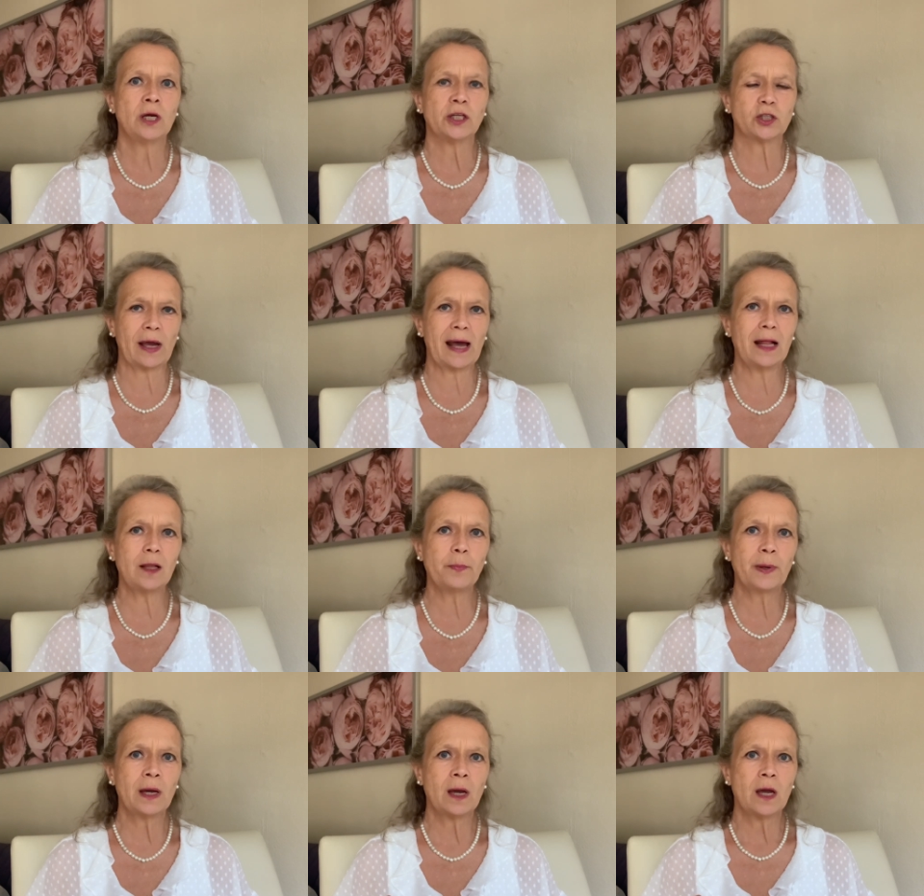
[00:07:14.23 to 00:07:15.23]
to help
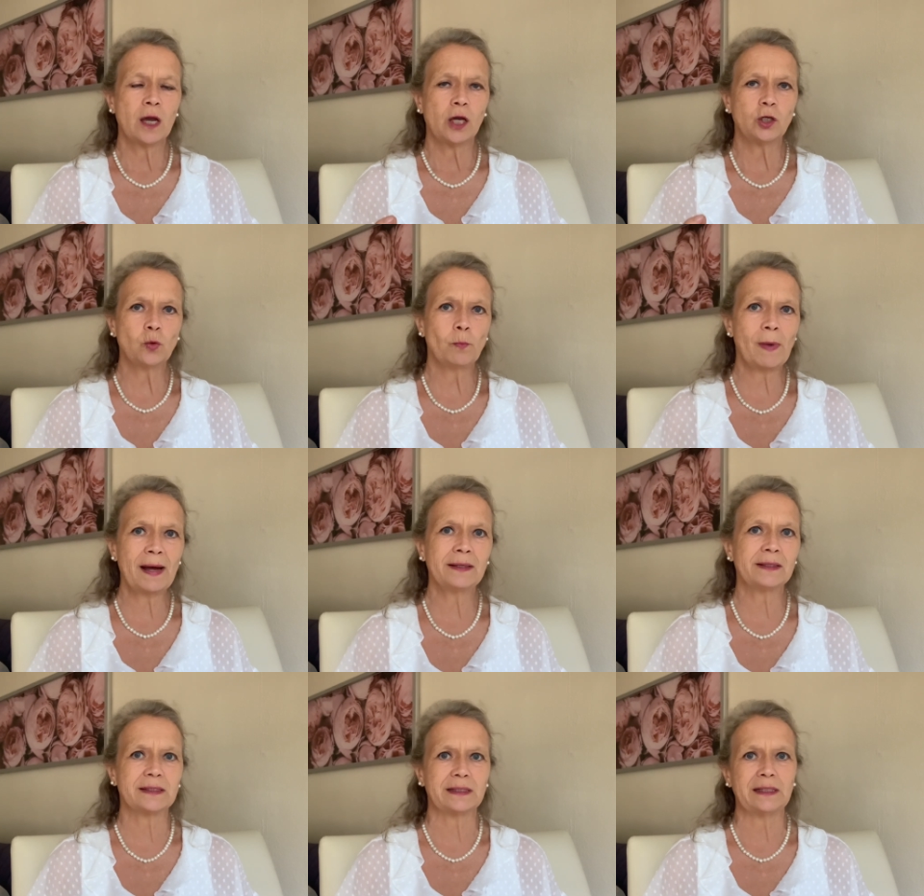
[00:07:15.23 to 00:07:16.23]

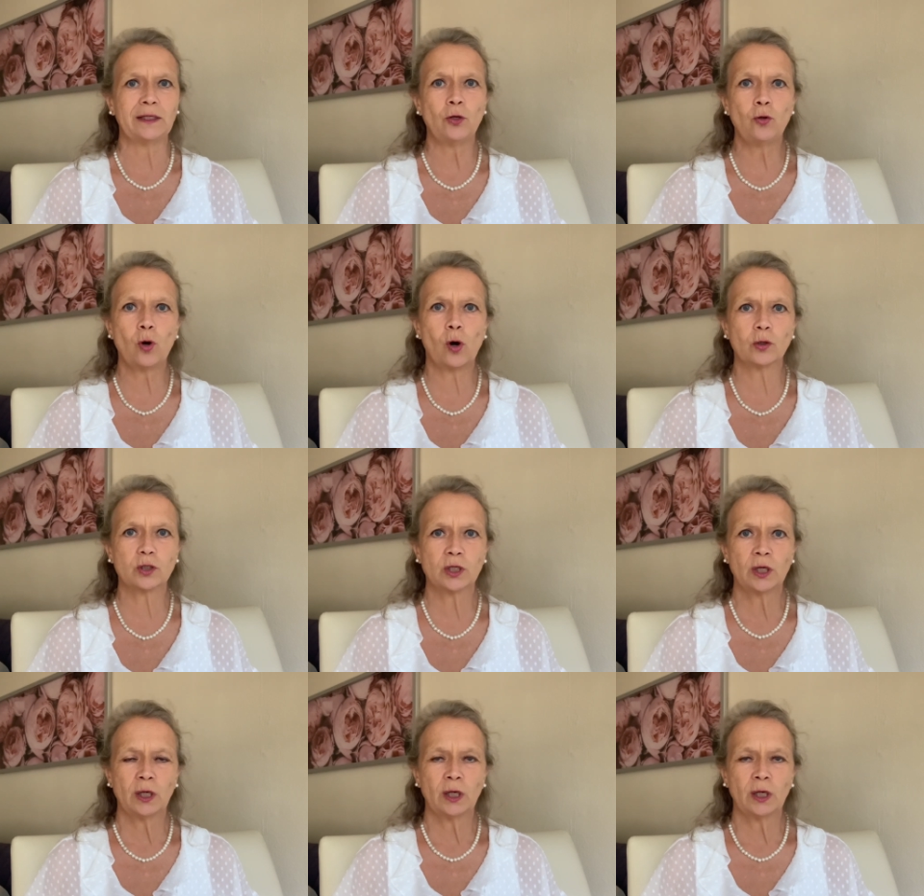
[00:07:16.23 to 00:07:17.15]
humanity not